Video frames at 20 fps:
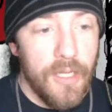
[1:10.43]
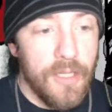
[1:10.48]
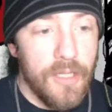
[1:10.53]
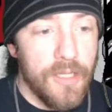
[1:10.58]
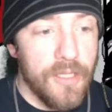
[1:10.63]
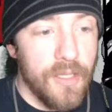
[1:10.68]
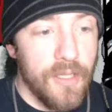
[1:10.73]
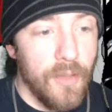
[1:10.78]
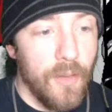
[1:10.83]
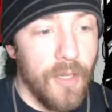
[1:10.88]

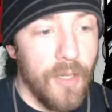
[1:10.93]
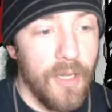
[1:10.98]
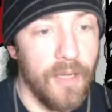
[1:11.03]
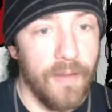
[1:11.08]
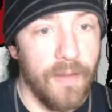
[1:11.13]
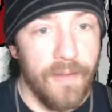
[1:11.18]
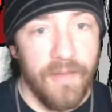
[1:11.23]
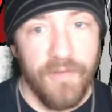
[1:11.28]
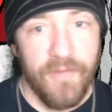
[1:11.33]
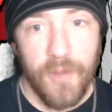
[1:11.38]

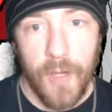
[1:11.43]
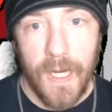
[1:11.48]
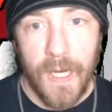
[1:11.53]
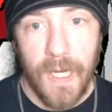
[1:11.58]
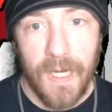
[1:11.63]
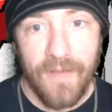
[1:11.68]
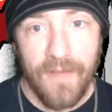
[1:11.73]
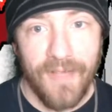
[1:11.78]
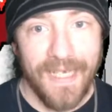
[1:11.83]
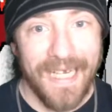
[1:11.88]
So if you
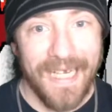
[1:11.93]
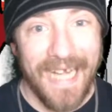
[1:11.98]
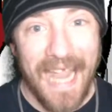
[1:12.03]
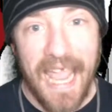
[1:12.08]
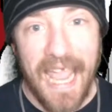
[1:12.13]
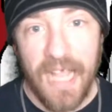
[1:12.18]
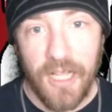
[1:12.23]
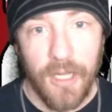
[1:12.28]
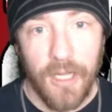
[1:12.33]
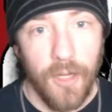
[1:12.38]
hear like an
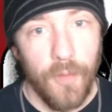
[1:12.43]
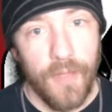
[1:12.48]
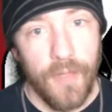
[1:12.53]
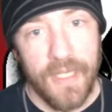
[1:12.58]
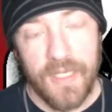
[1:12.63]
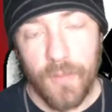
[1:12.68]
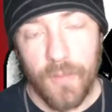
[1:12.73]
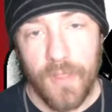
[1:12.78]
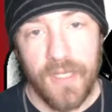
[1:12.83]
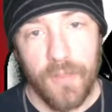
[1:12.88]
echo,
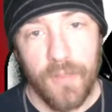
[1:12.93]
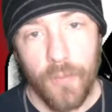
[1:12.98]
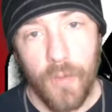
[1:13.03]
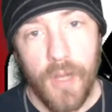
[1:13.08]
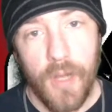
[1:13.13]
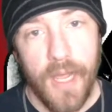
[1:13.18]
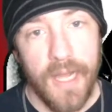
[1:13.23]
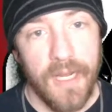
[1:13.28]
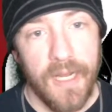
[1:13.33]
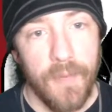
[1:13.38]
that's the reason
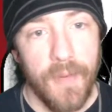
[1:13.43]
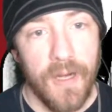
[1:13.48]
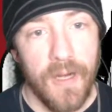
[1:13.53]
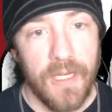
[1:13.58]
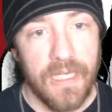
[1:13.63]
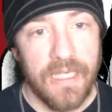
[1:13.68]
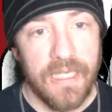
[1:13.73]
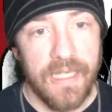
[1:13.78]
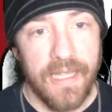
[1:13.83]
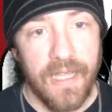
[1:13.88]
why, in
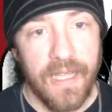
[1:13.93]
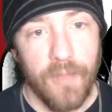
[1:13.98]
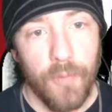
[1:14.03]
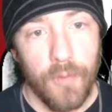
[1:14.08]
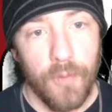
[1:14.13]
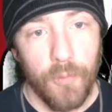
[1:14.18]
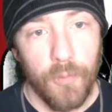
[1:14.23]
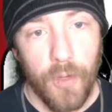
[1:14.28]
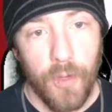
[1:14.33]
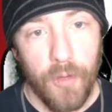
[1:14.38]
comparison to the other
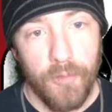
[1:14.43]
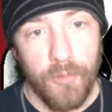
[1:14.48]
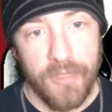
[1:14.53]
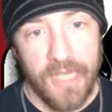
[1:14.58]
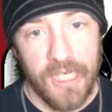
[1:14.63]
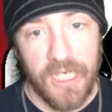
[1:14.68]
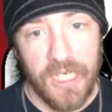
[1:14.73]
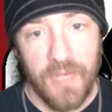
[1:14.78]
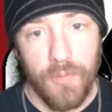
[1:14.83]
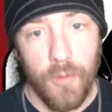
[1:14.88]
one where it was
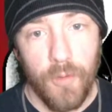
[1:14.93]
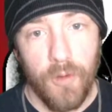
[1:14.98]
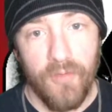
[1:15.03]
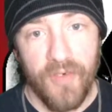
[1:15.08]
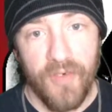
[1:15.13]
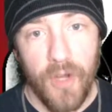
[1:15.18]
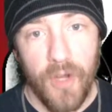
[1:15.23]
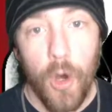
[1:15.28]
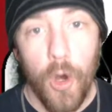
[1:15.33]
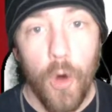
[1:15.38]
actually more of
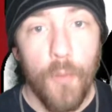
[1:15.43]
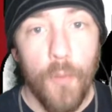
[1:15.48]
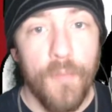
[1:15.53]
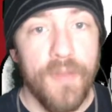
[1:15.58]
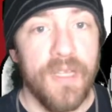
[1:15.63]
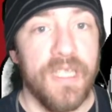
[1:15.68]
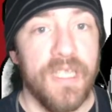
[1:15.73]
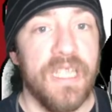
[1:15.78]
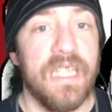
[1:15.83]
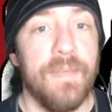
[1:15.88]
an
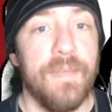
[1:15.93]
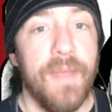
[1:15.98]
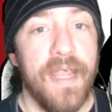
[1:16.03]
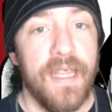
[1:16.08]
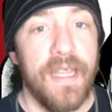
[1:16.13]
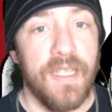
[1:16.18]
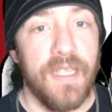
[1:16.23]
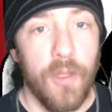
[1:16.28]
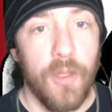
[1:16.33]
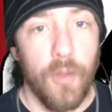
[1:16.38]
open
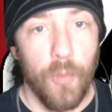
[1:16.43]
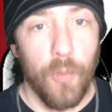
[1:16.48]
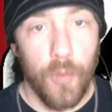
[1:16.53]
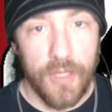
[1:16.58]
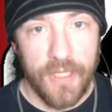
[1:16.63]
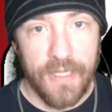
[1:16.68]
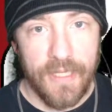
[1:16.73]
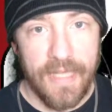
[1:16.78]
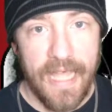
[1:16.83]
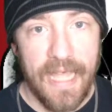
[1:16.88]
space, so there
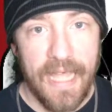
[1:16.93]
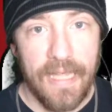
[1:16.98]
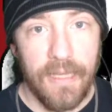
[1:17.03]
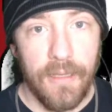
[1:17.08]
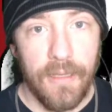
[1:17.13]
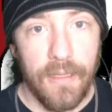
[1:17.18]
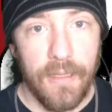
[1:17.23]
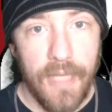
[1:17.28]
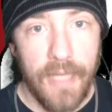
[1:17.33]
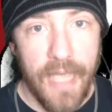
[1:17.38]
wasn't that
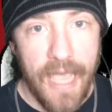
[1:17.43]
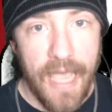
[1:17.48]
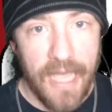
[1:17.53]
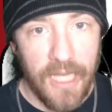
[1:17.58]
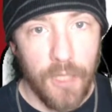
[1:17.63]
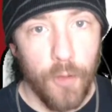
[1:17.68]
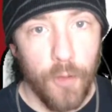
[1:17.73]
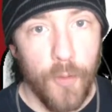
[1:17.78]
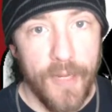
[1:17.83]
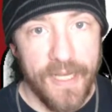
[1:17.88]

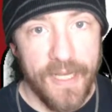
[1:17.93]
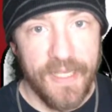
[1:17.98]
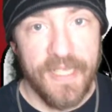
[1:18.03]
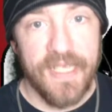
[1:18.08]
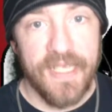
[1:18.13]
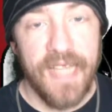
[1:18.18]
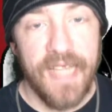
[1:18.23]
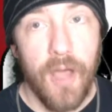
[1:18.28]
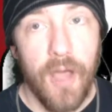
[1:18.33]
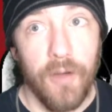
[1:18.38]
echoey
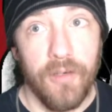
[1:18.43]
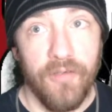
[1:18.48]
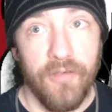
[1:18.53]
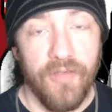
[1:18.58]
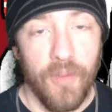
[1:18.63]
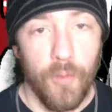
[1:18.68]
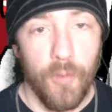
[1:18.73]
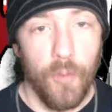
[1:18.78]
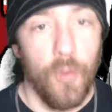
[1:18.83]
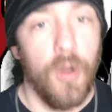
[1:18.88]
sound
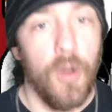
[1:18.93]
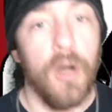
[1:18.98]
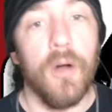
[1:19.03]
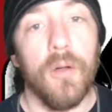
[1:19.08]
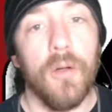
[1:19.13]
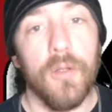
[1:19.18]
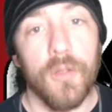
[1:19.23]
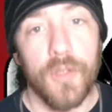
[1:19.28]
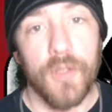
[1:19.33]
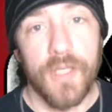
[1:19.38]
of the
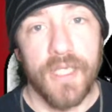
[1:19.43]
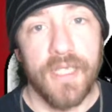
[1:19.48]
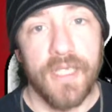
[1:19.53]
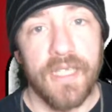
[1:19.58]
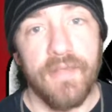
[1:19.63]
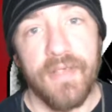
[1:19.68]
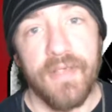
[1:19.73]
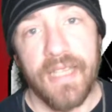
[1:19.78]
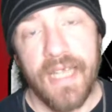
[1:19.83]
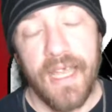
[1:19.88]
walls and
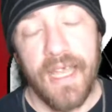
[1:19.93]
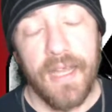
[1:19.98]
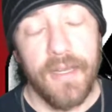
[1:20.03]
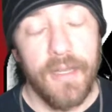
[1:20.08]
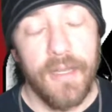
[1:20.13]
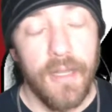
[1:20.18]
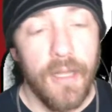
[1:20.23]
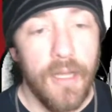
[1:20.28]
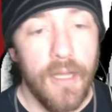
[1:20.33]
stuff like that.